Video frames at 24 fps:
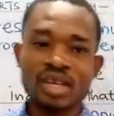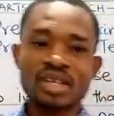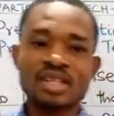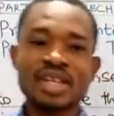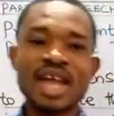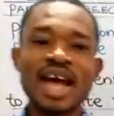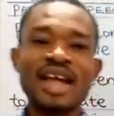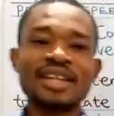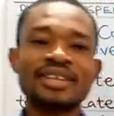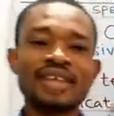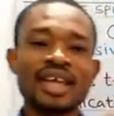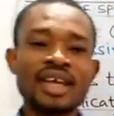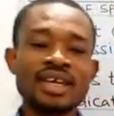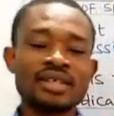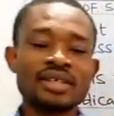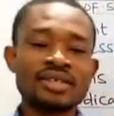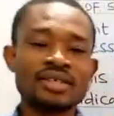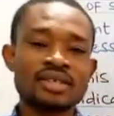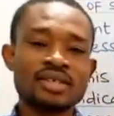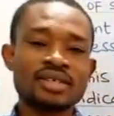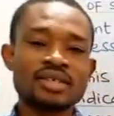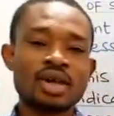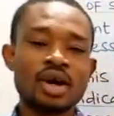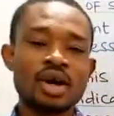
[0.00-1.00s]
That
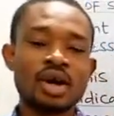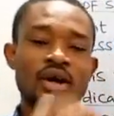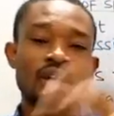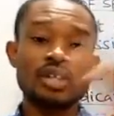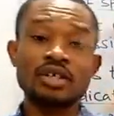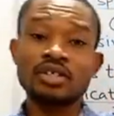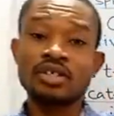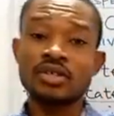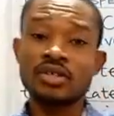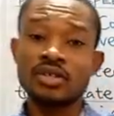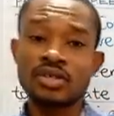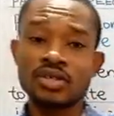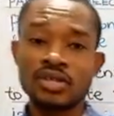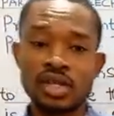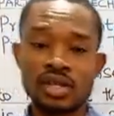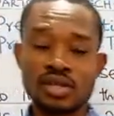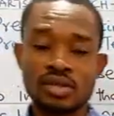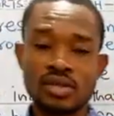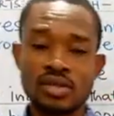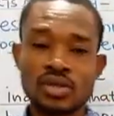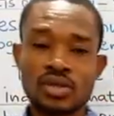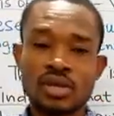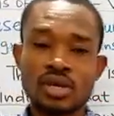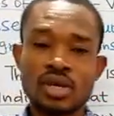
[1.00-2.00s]
tense is called continuous
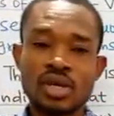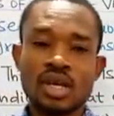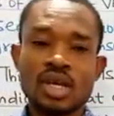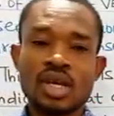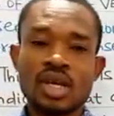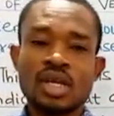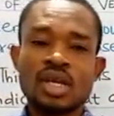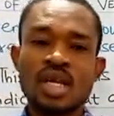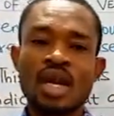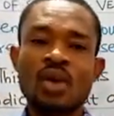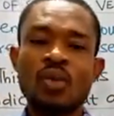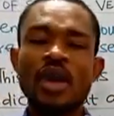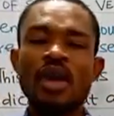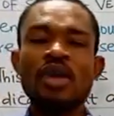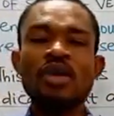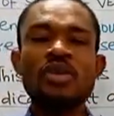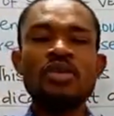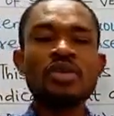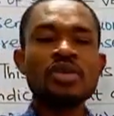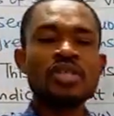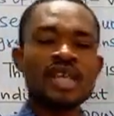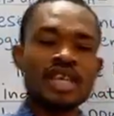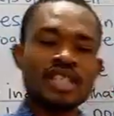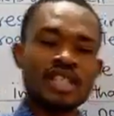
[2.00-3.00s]
tense. Now, when you
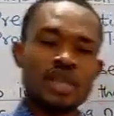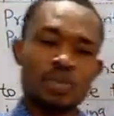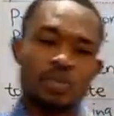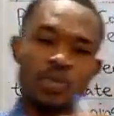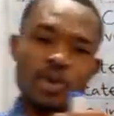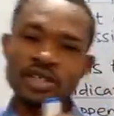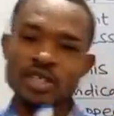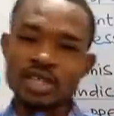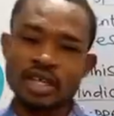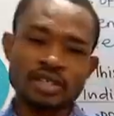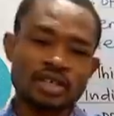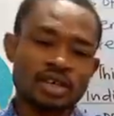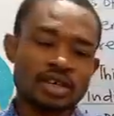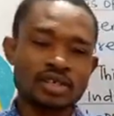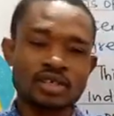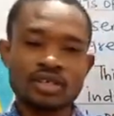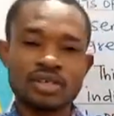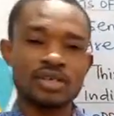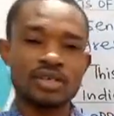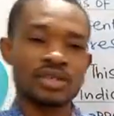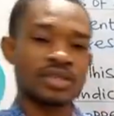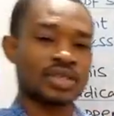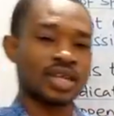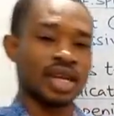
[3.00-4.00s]
use it as a present
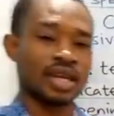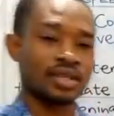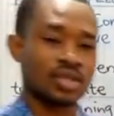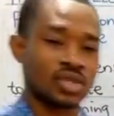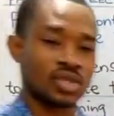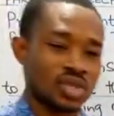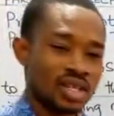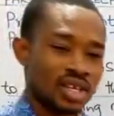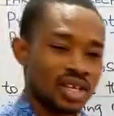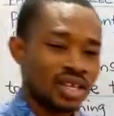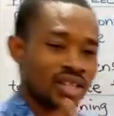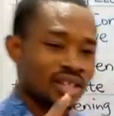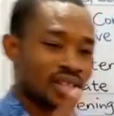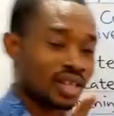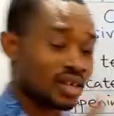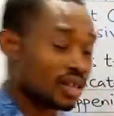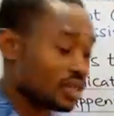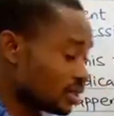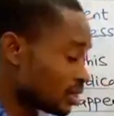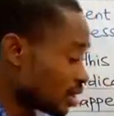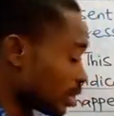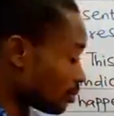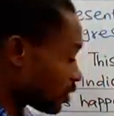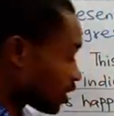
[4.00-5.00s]
continuous tense, there
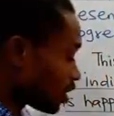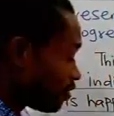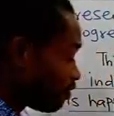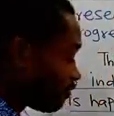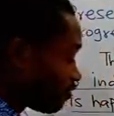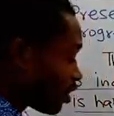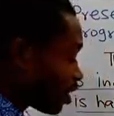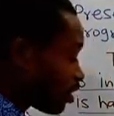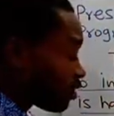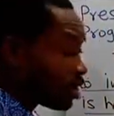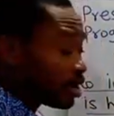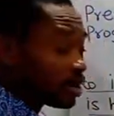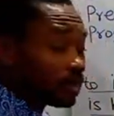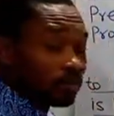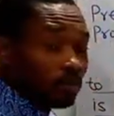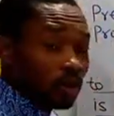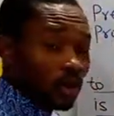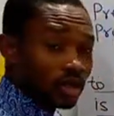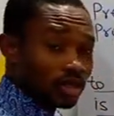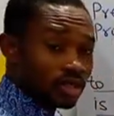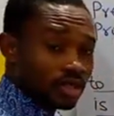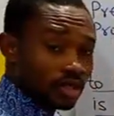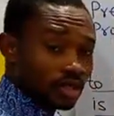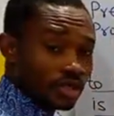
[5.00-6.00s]
is something very
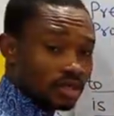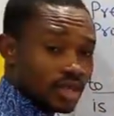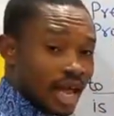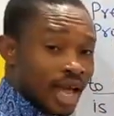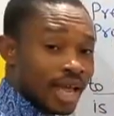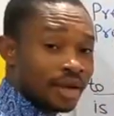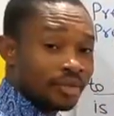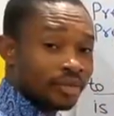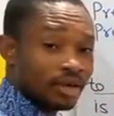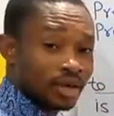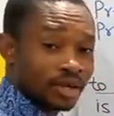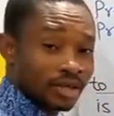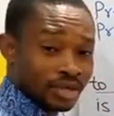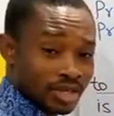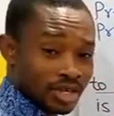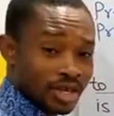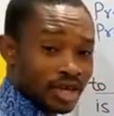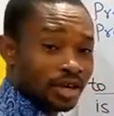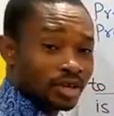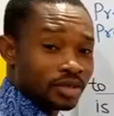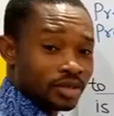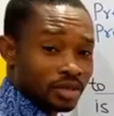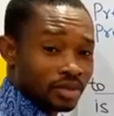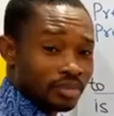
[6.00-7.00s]
important I am going to
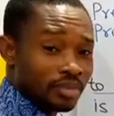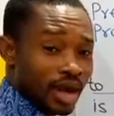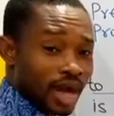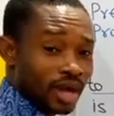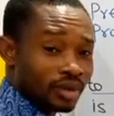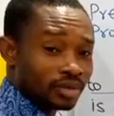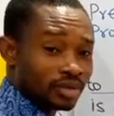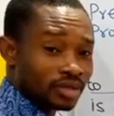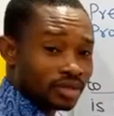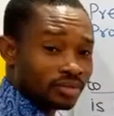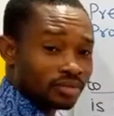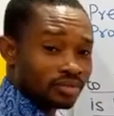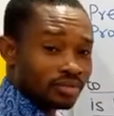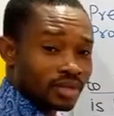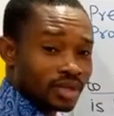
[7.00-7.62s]
tell you about.